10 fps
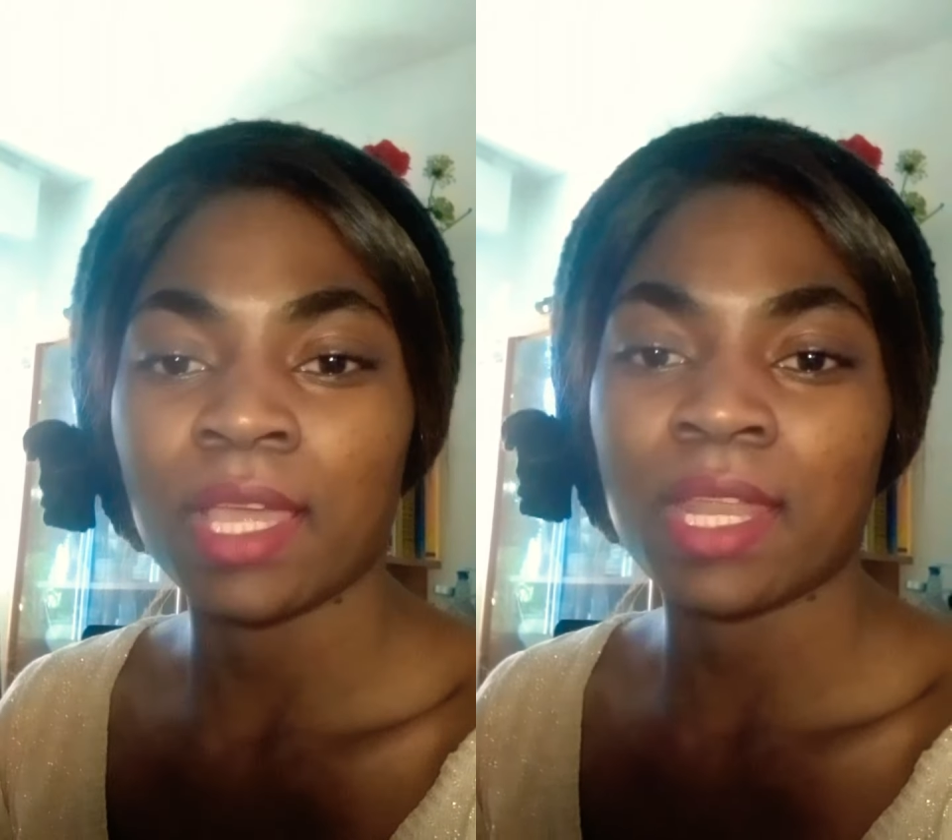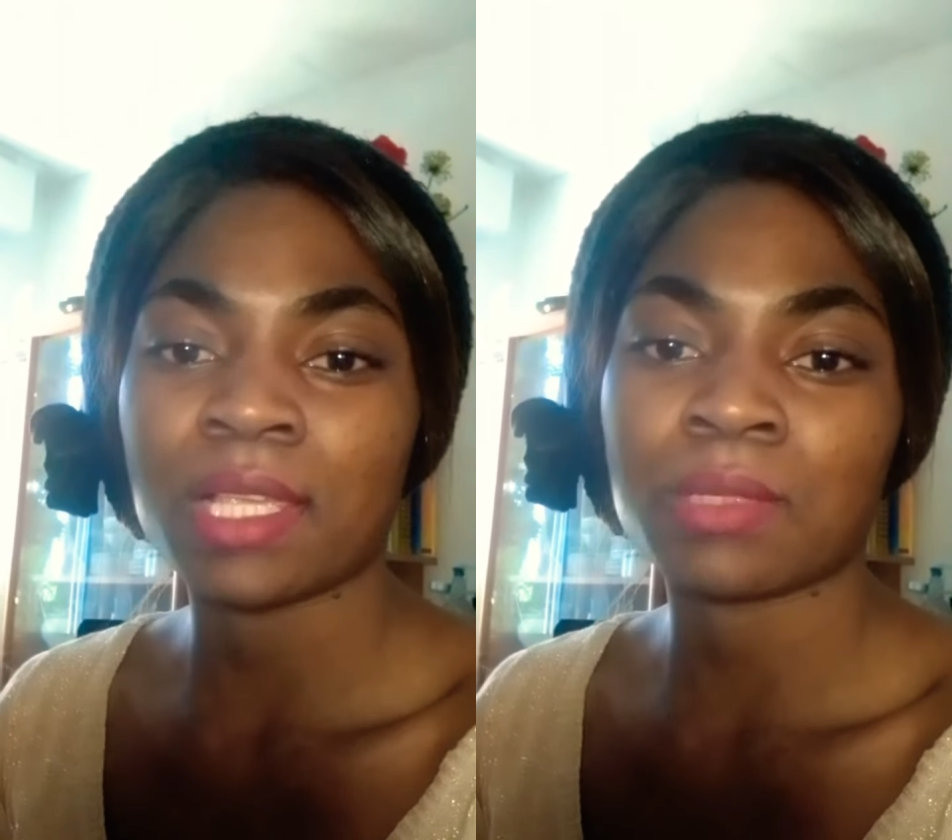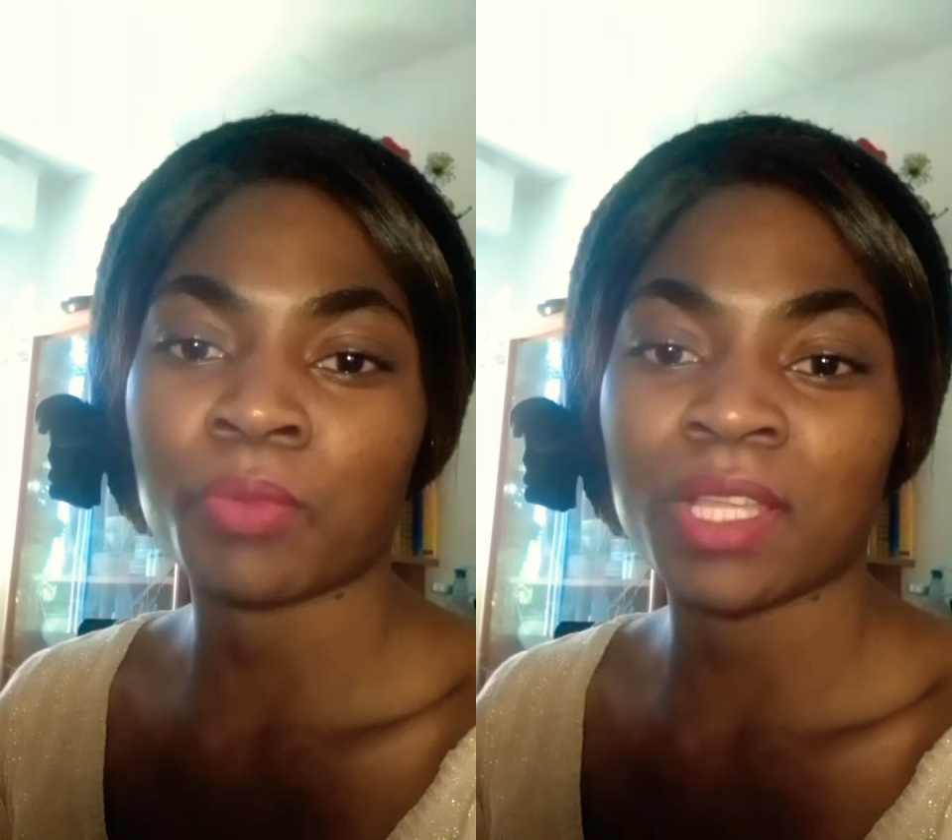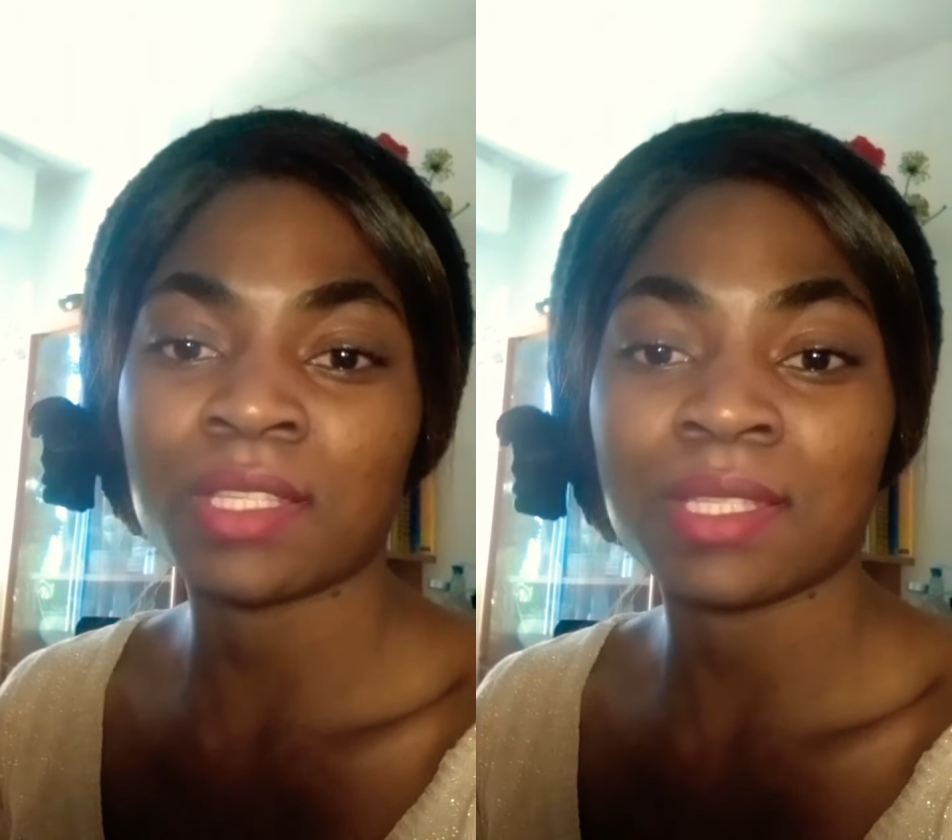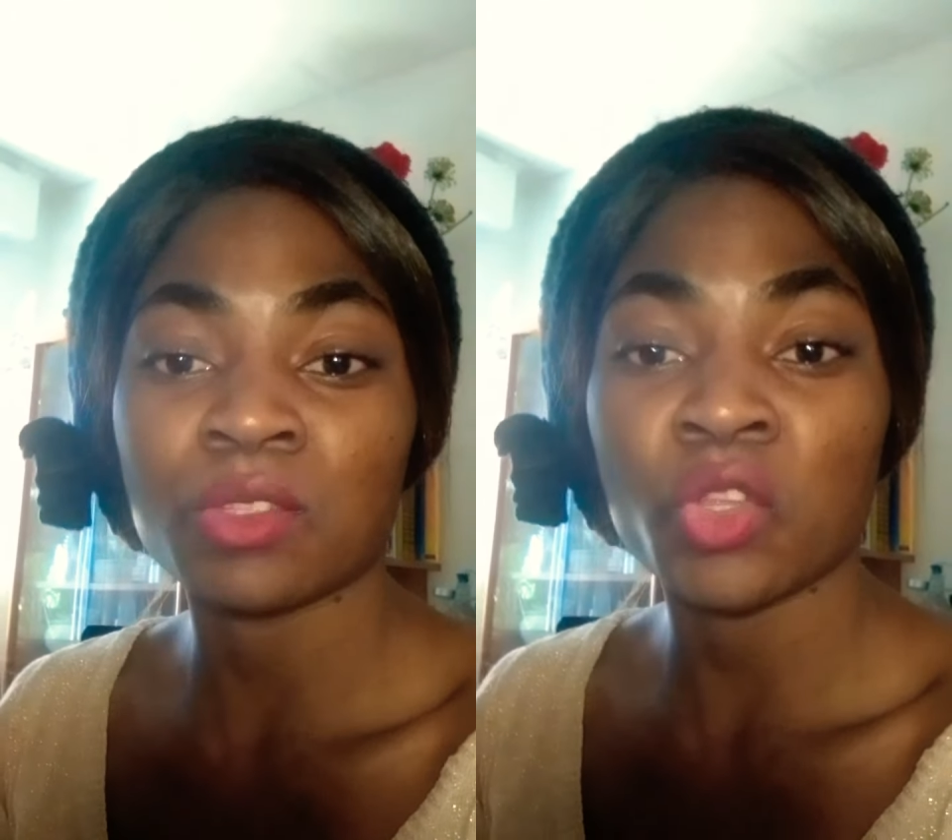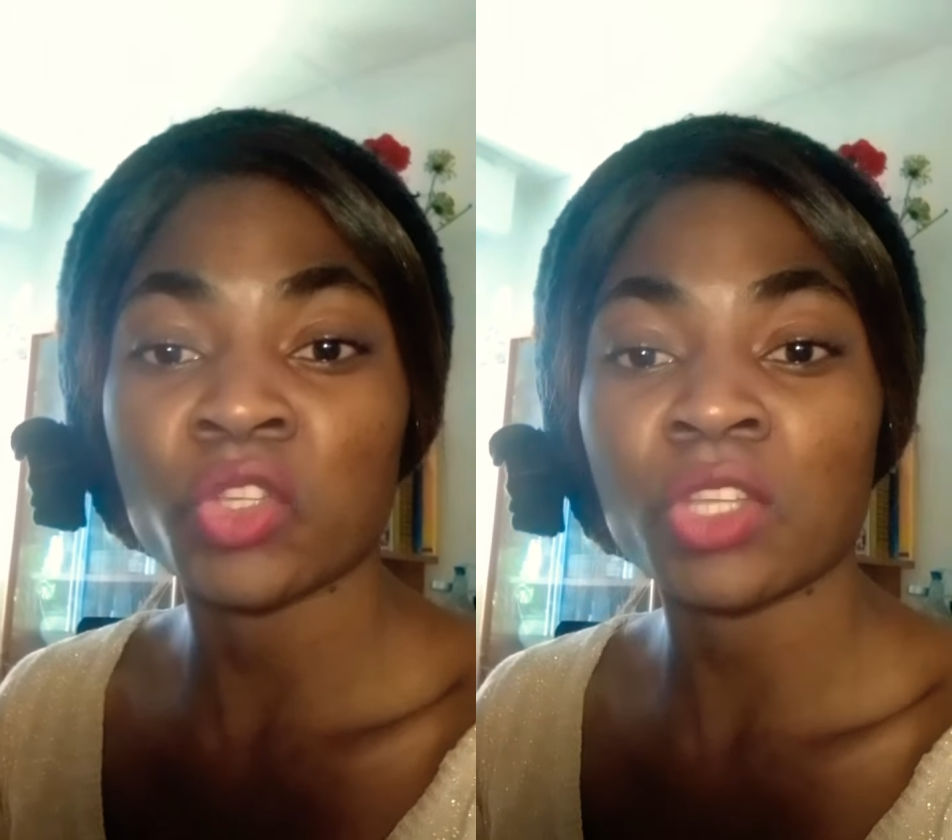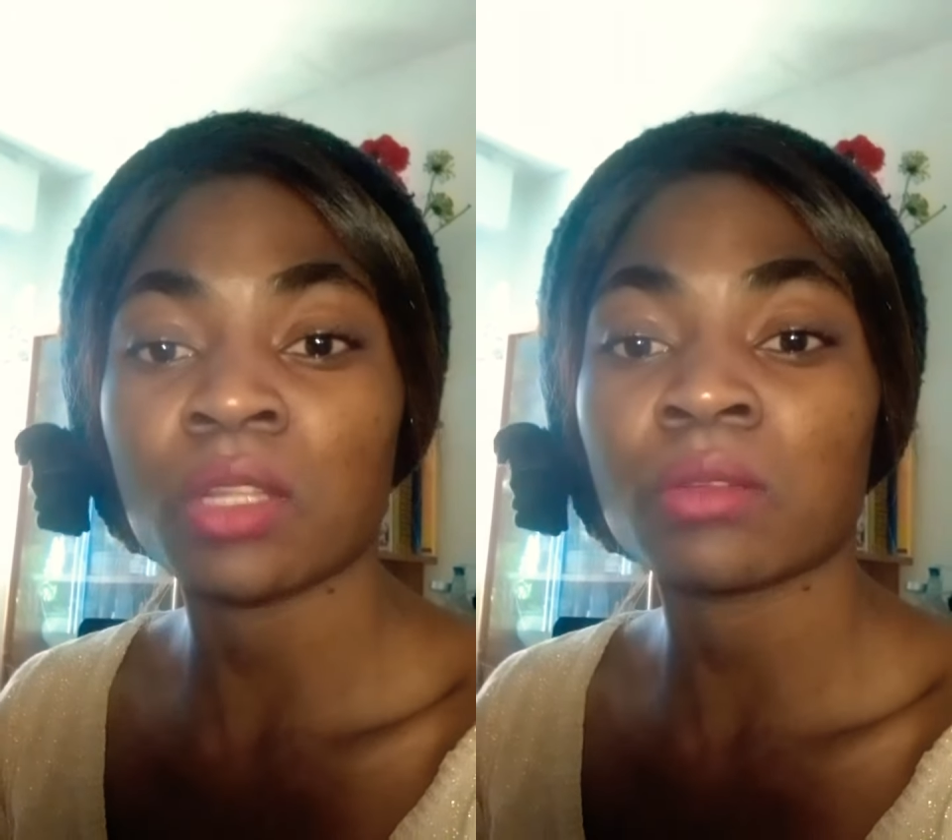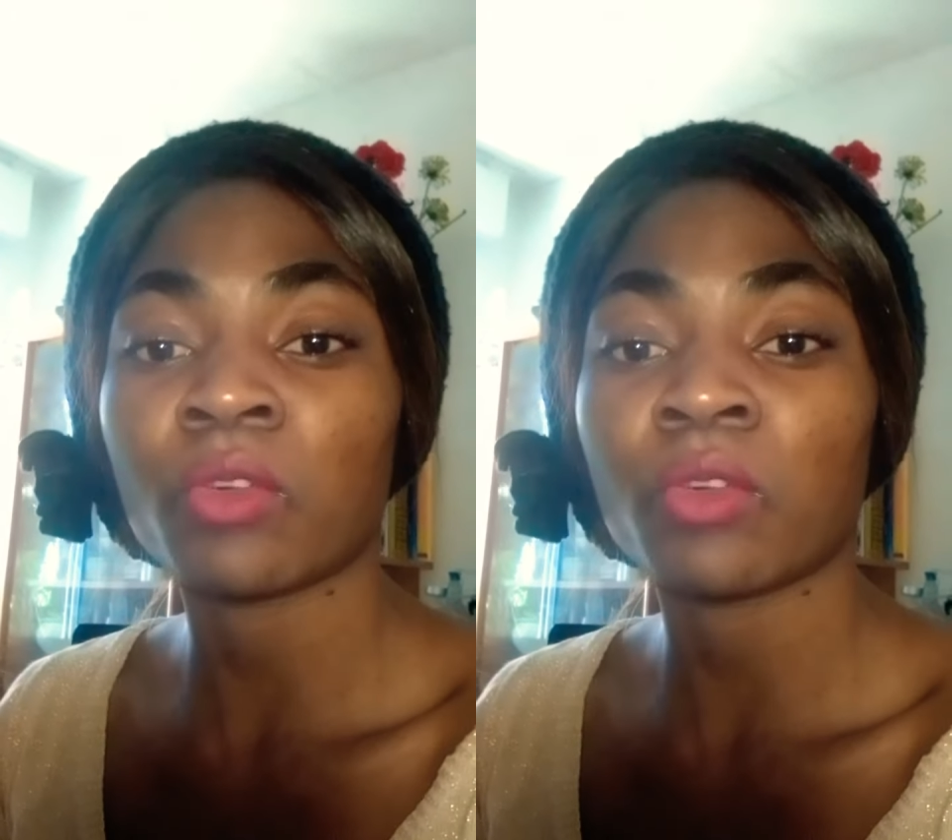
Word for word: and i explained the situation